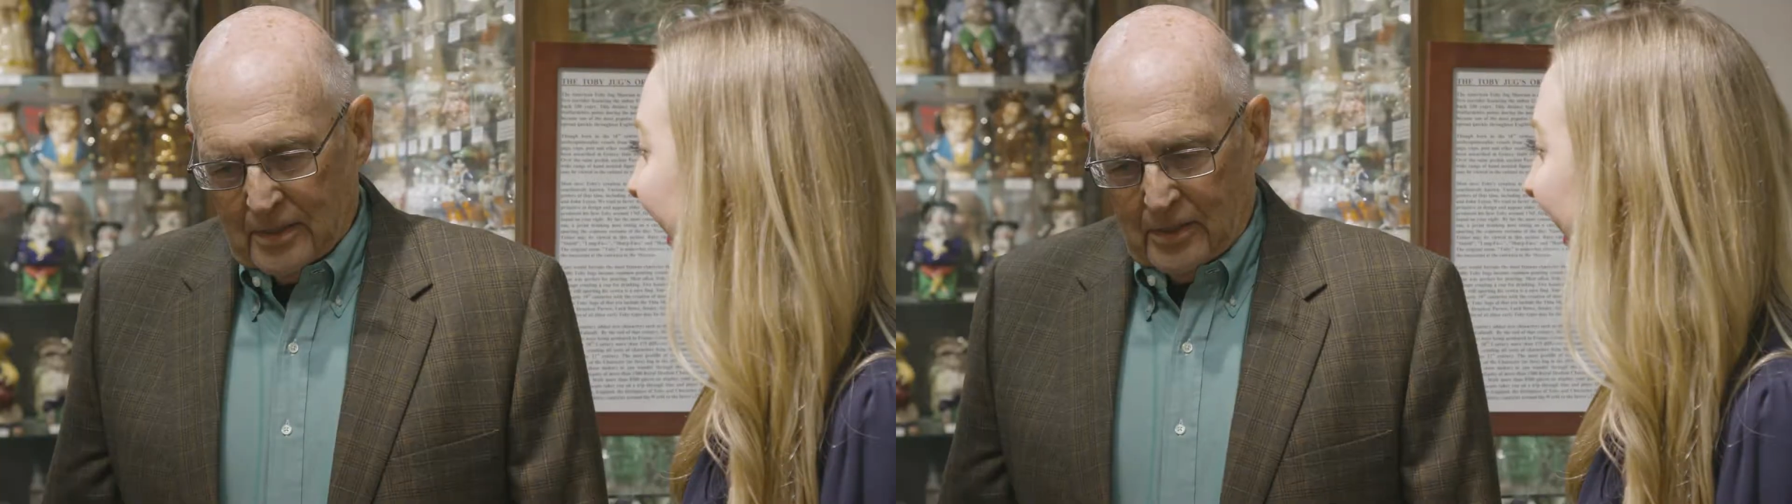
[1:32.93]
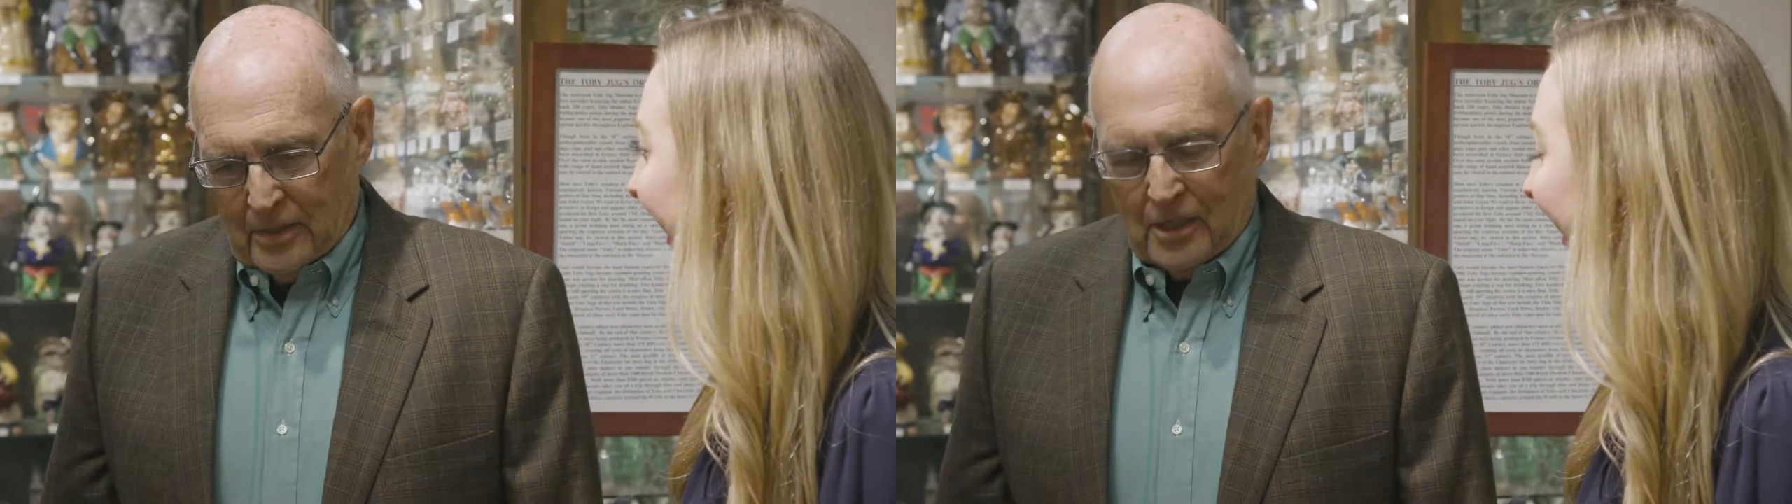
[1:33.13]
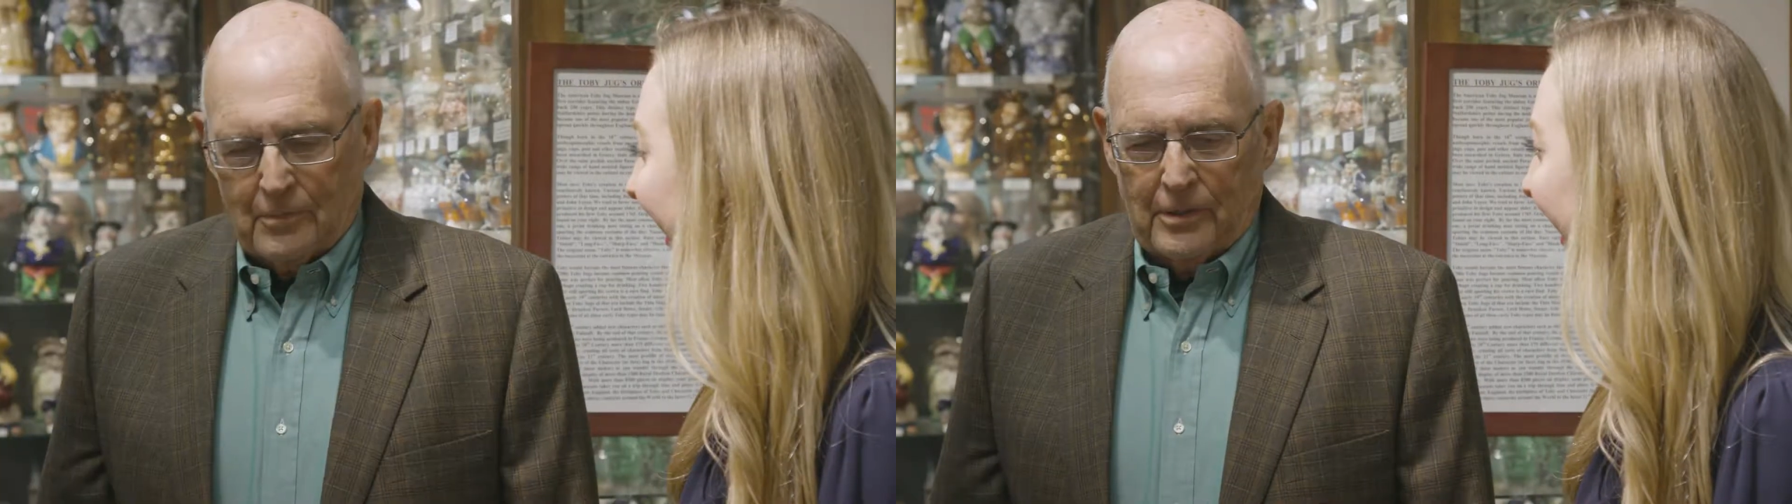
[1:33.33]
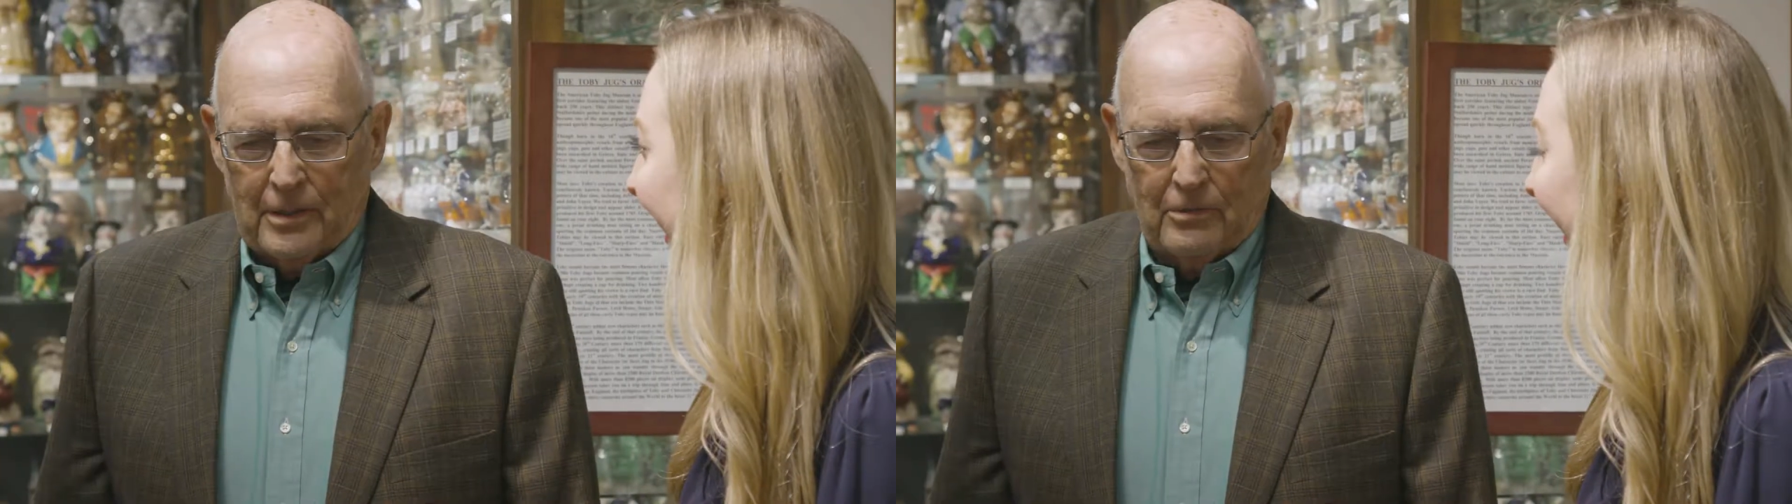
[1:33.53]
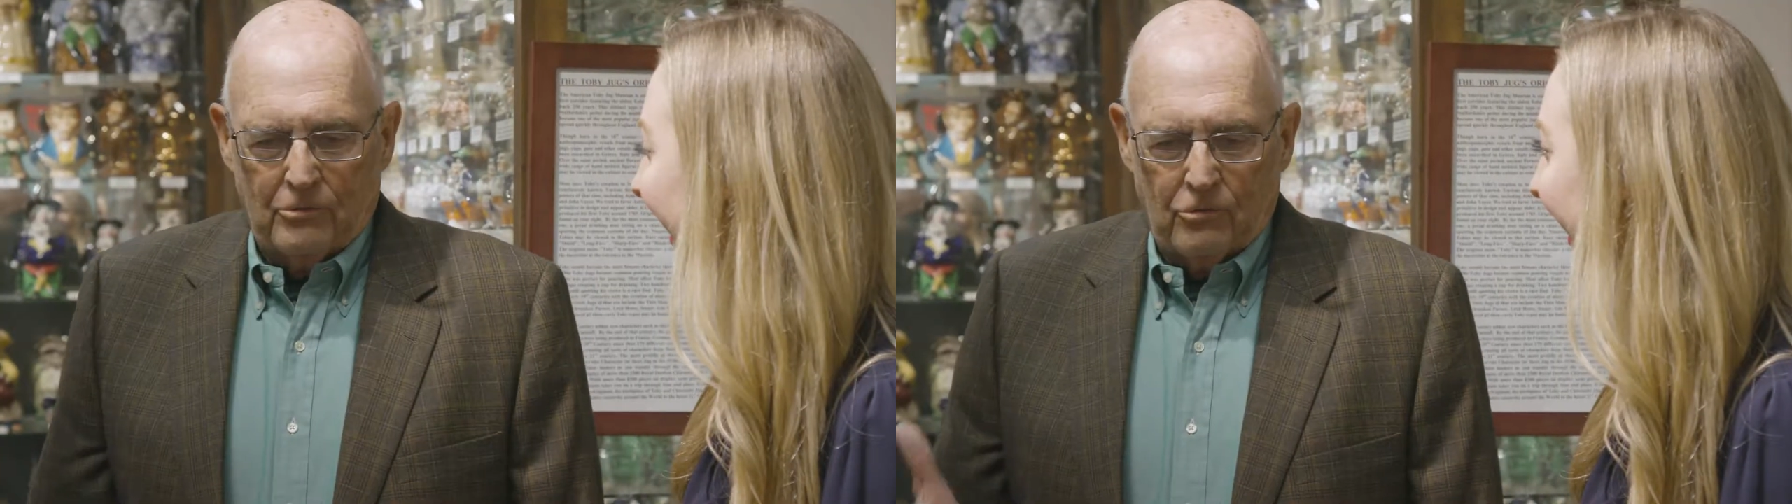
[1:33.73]
In the Army,
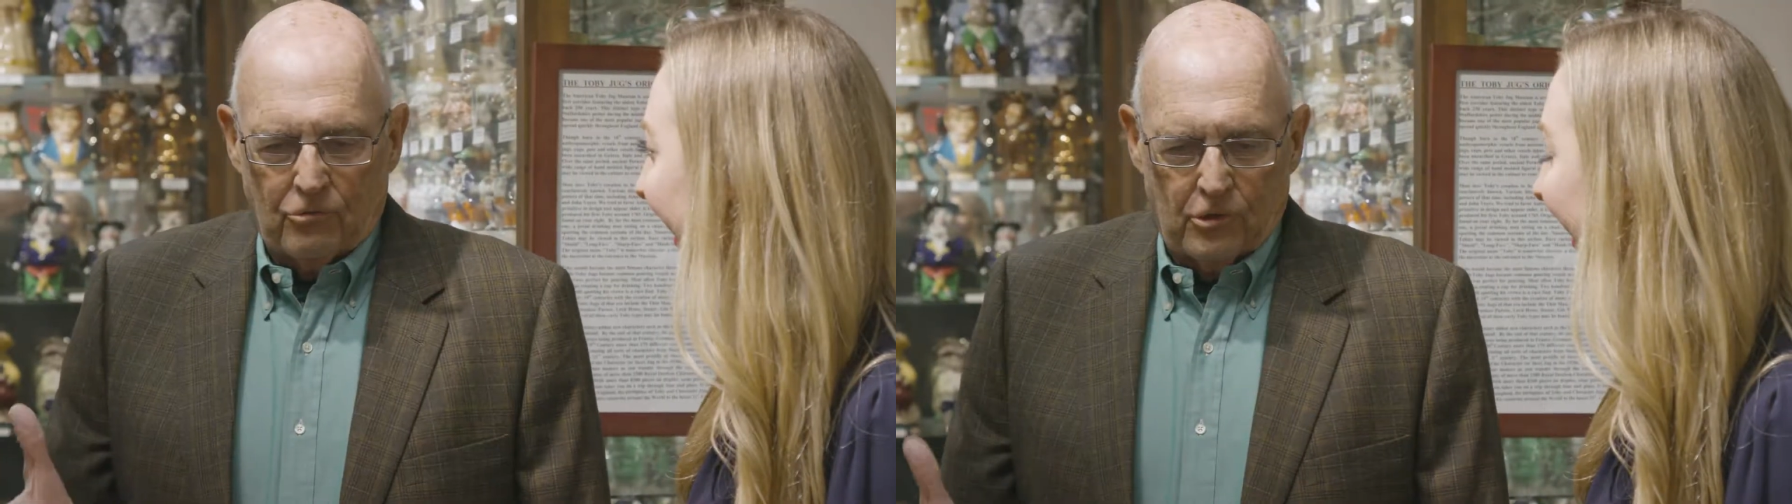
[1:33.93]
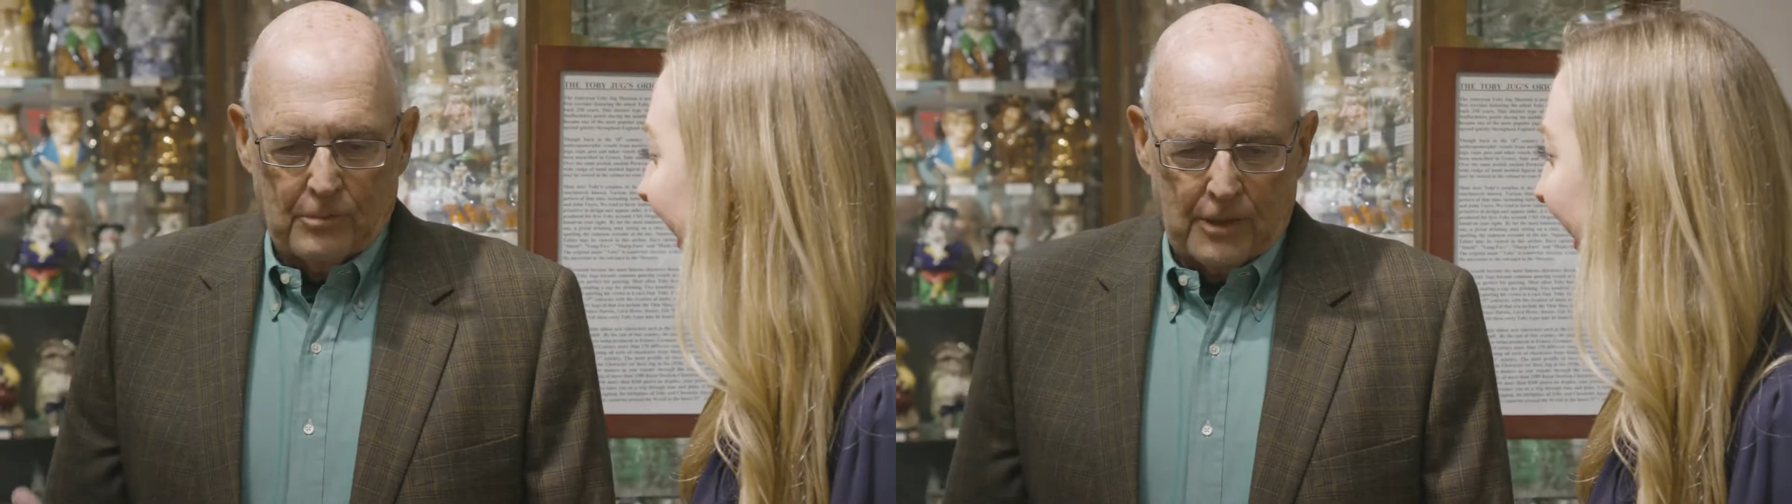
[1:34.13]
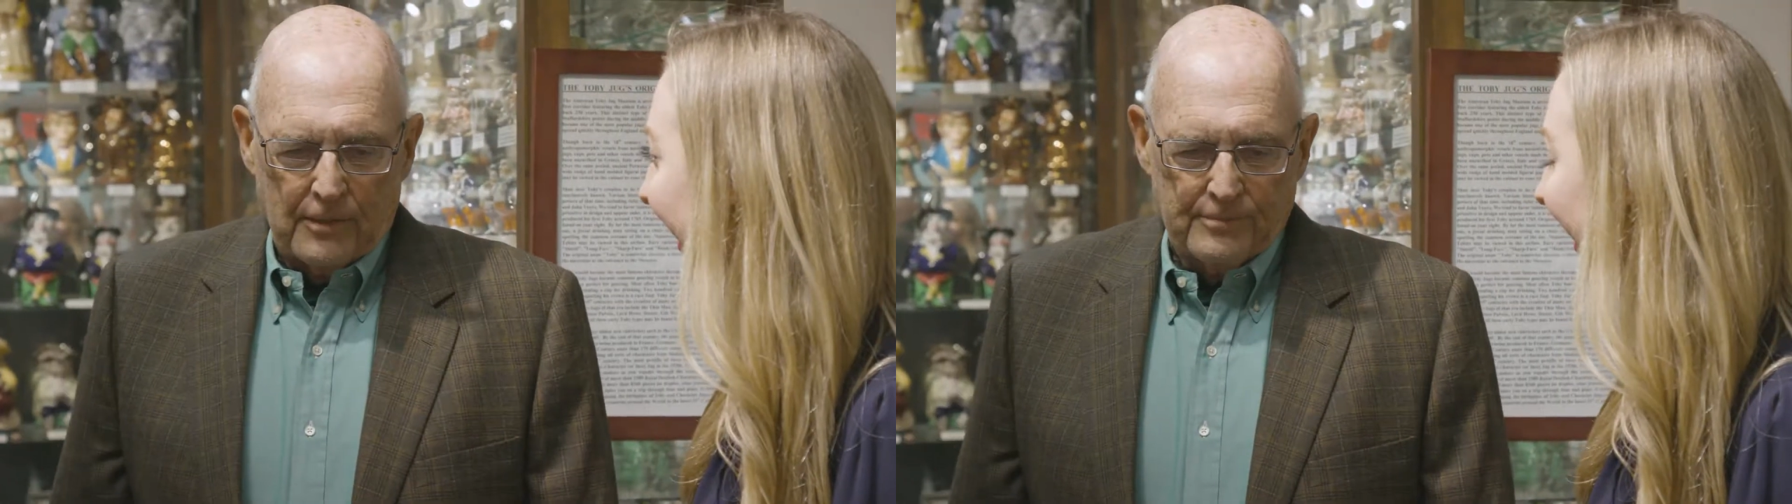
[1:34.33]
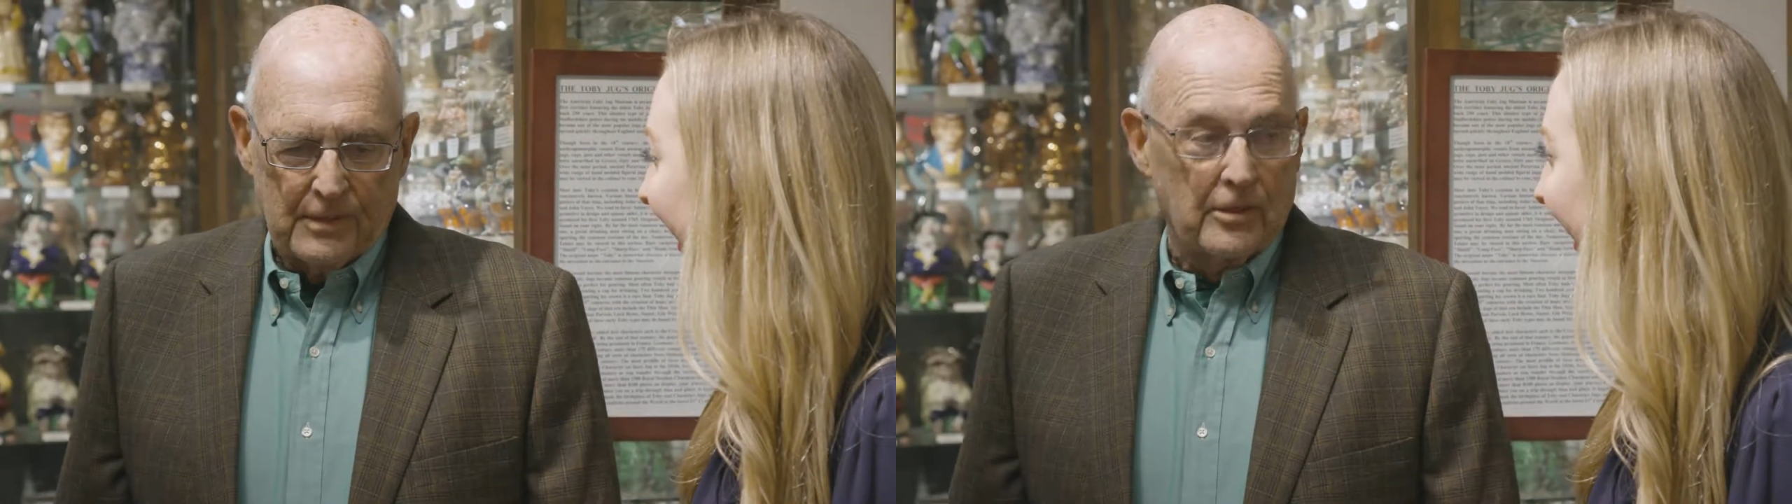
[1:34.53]
I was in Germany